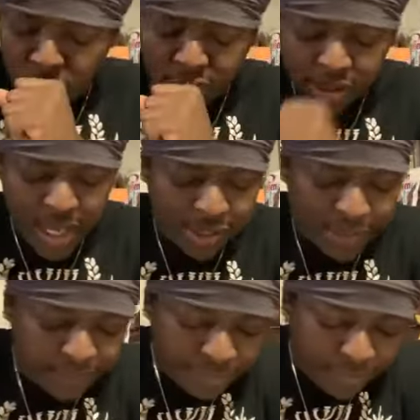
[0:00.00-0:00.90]

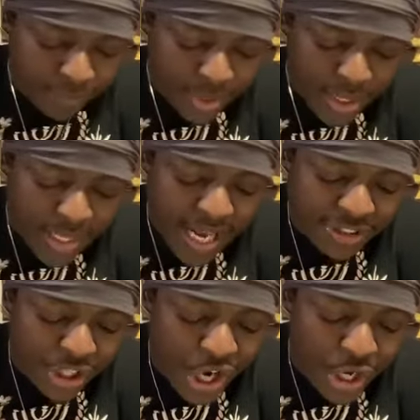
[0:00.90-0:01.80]
Salakia, and I
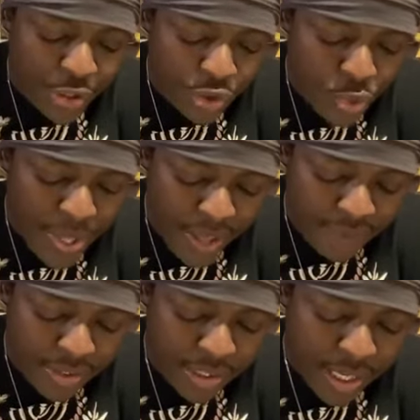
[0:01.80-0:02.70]
saw a new
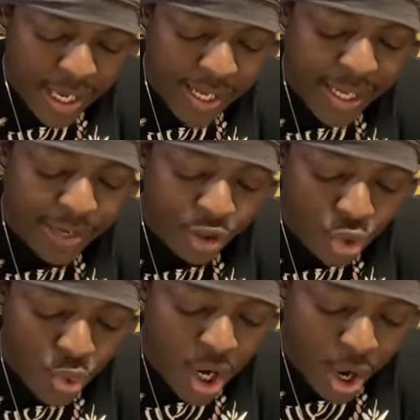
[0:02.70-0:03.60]
heaven and a
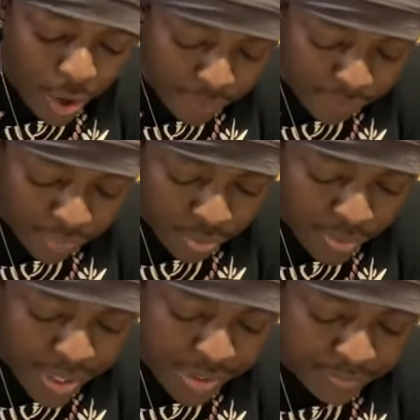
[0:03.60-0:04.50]
new earth,
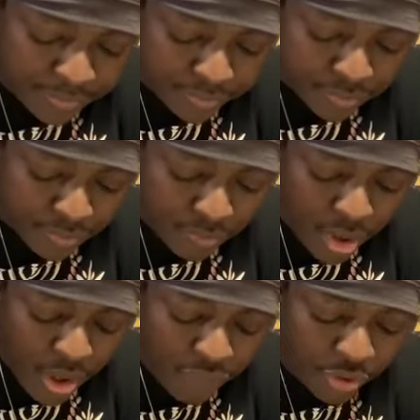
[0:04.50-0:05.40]
right?
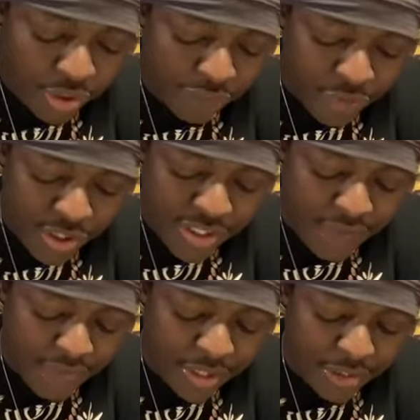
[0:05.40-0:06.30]
For the first
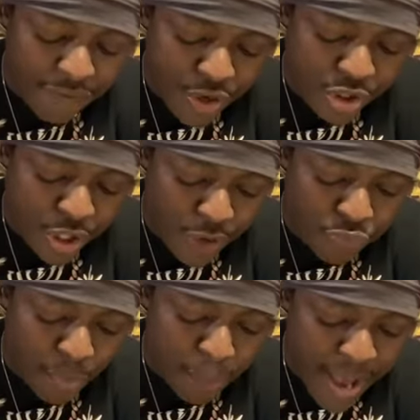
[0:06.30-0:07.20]
heaven and the first
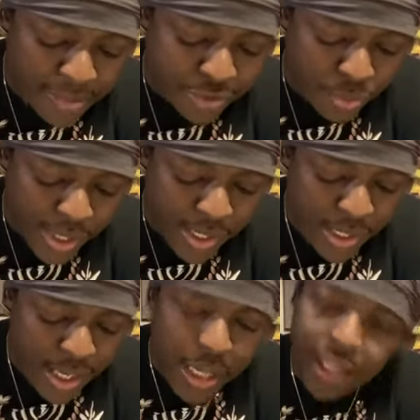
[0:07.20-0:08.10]
earth were passed
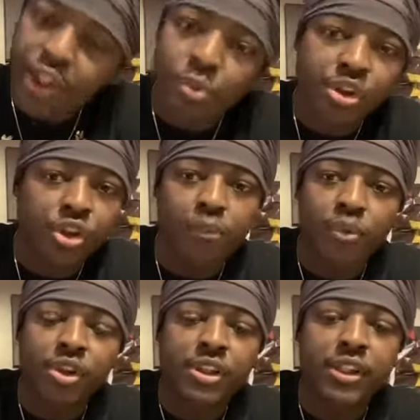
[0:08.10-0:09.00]
away, and there was no
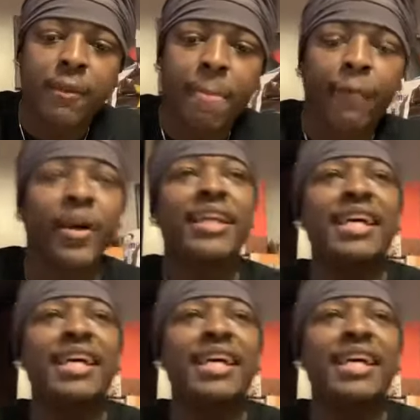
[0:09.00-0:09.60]
more sea. Right?